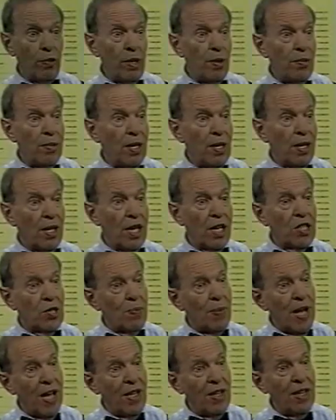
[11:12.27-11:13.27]
we
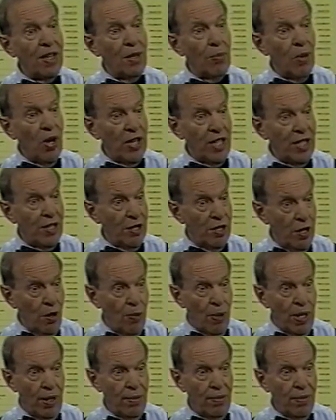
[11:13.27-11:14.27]
expend the money to
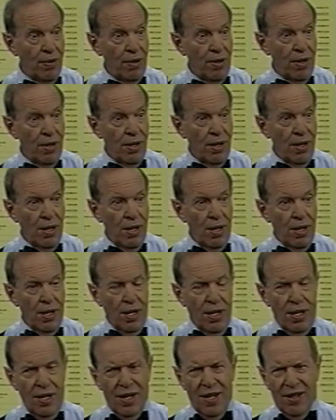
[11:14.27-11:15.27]
do it.
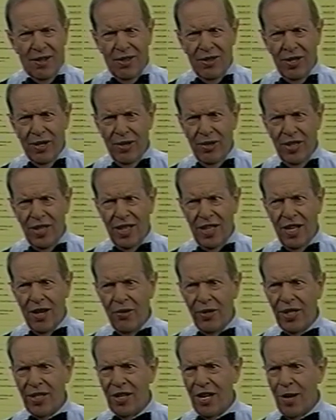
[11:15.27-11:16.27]
Now, clearly, the
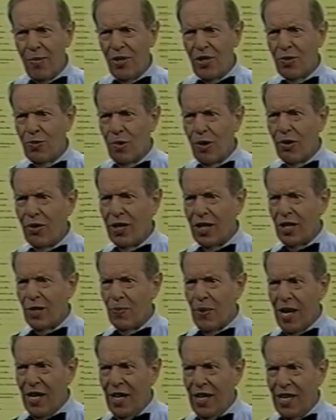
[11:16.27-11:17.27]
only time it's worth
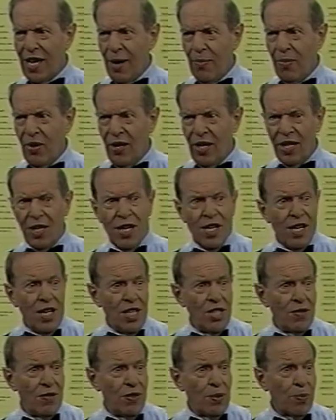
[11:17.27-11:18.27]
expending that money
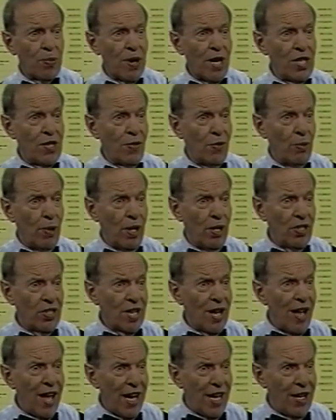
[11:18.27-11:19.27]
is if the price of oil is
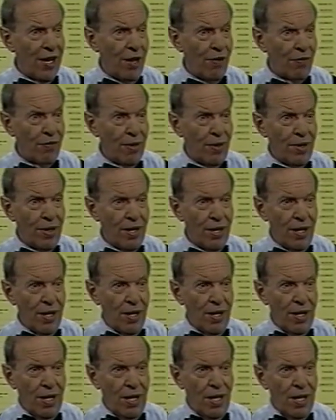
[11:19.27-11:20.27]
high enough.
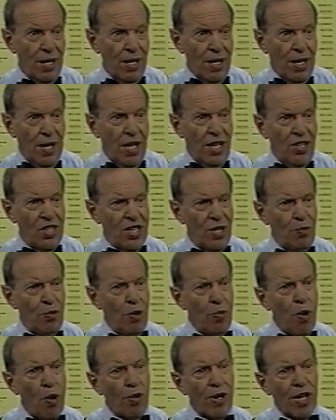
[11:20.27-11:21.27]
And you see, we
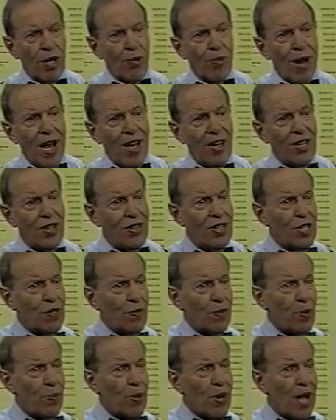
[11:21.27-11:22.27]
won't get around to this
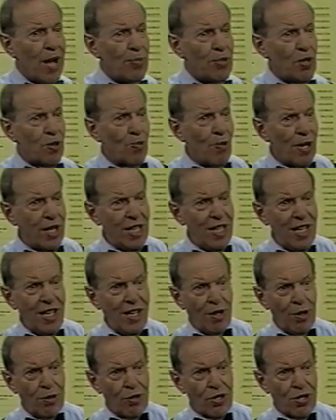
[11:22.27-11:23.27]
for perhaps 20
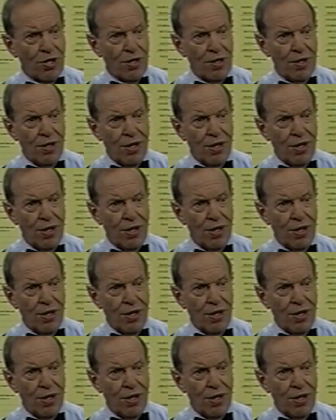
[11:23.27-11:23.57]
years.